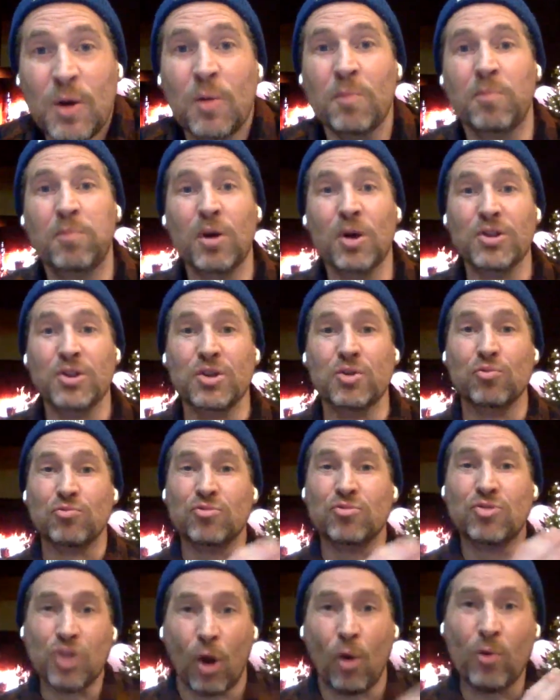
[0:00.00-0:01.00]
But you
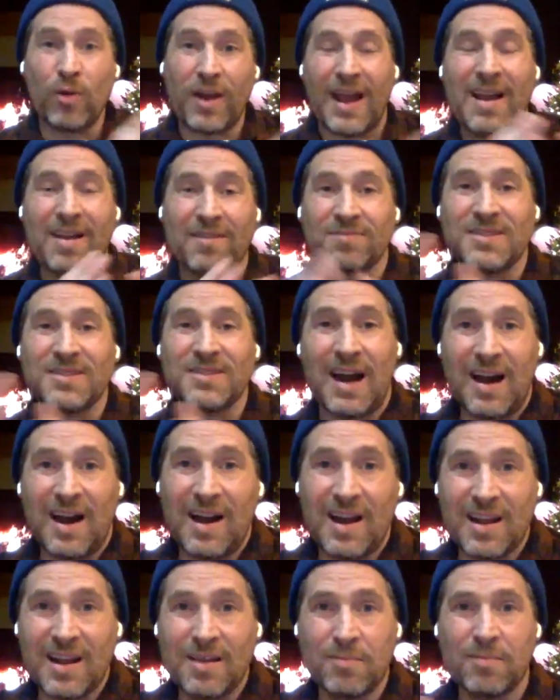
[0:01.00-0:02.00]
don't have
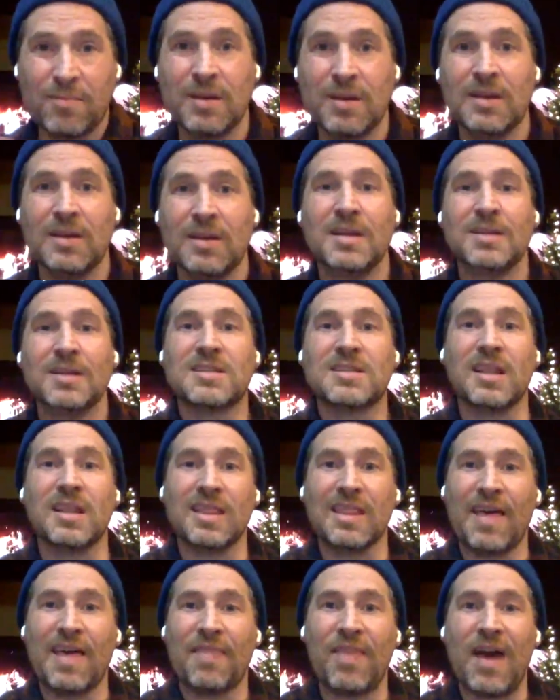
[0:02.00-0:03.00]
time to
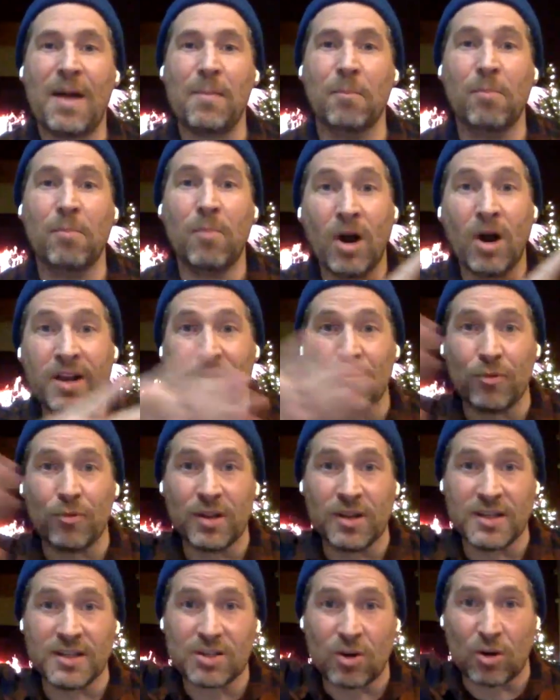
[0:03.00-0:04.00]
let that money
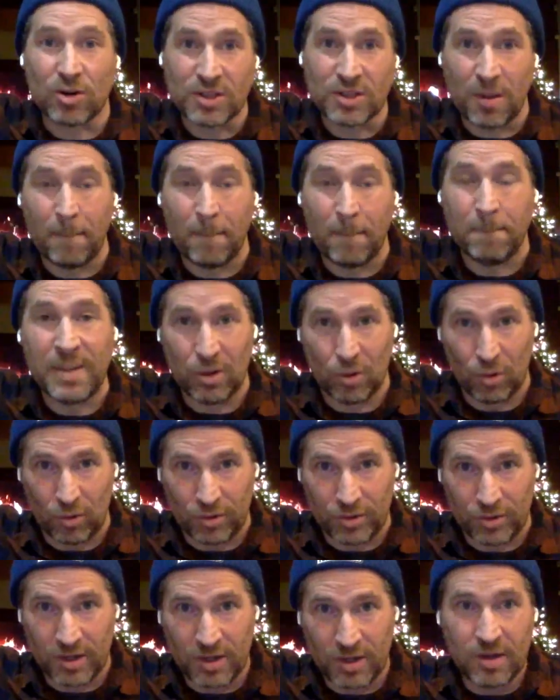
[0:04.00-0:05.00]
really start to build.
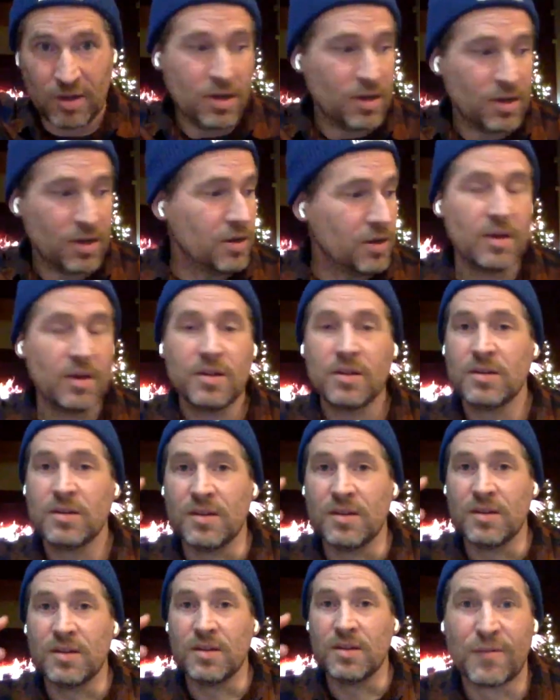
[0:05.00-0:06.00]

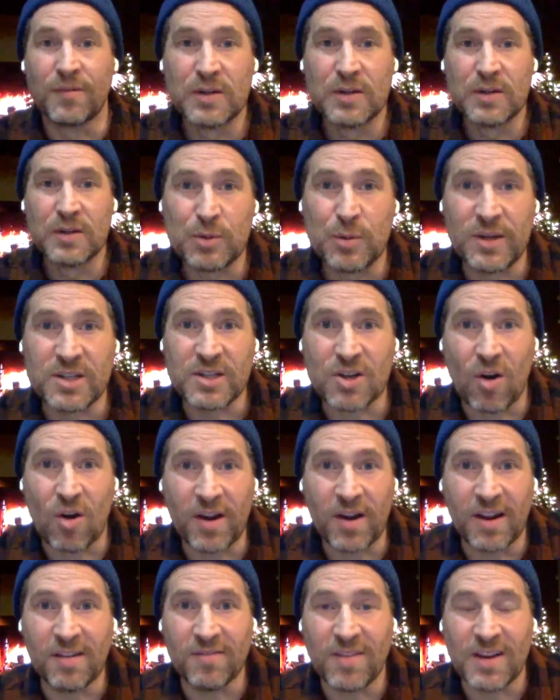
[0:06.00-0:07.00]
The difference between
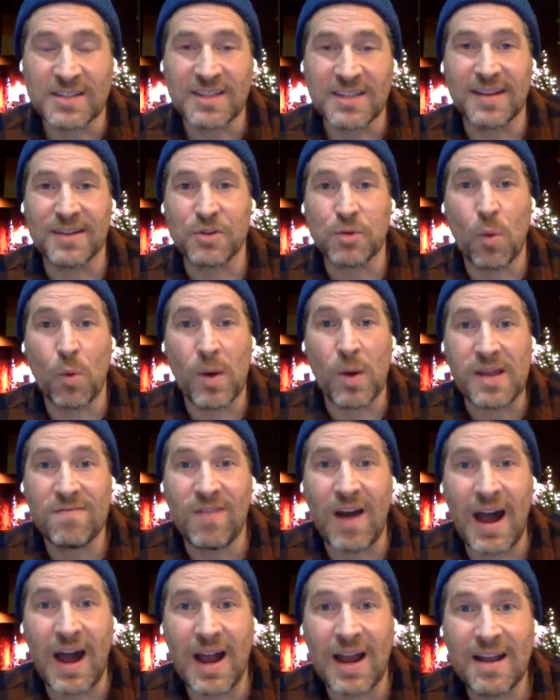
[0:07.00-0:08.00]
starting investing at
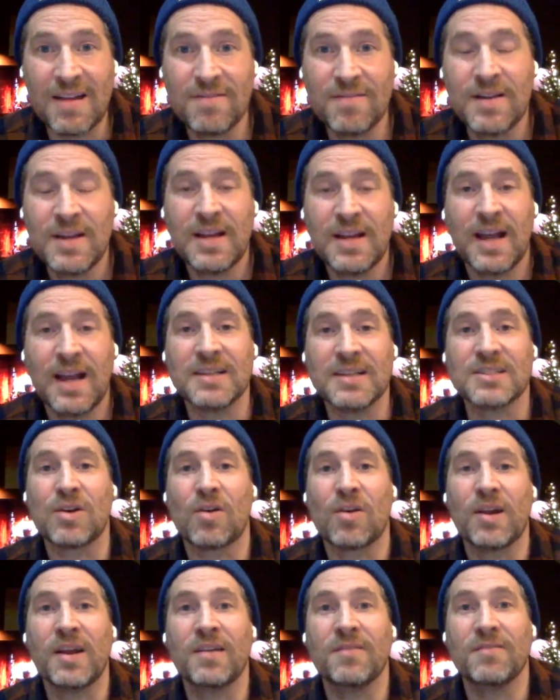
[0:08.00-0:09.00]
25 and
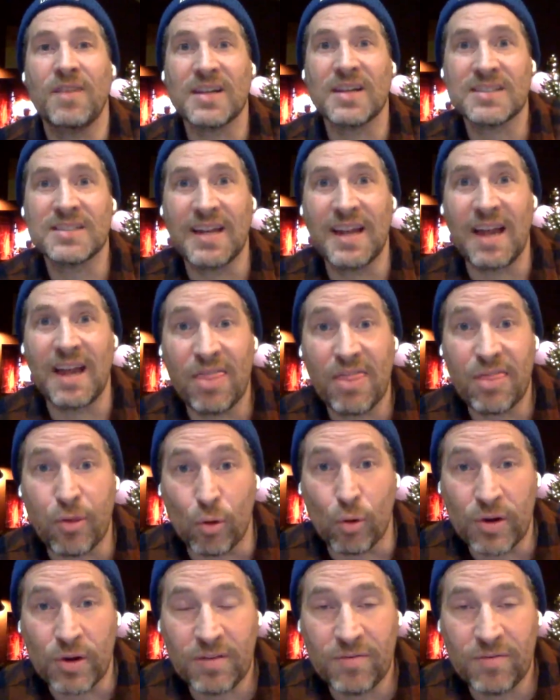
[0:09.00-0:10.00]
starting investing at
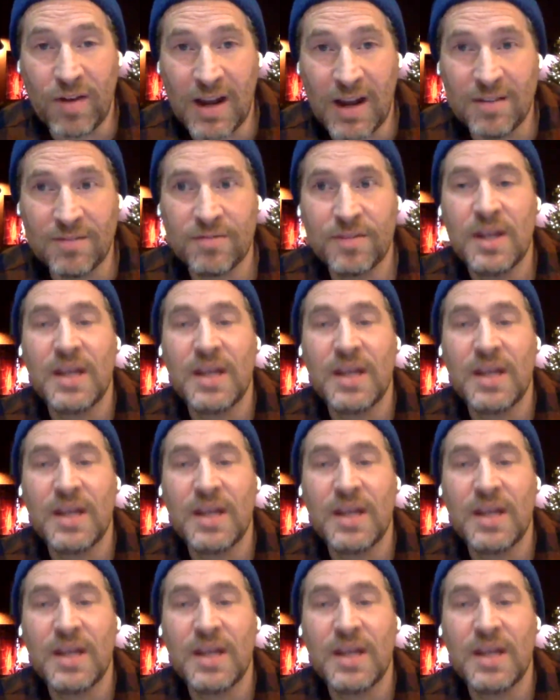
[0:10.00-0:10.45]
35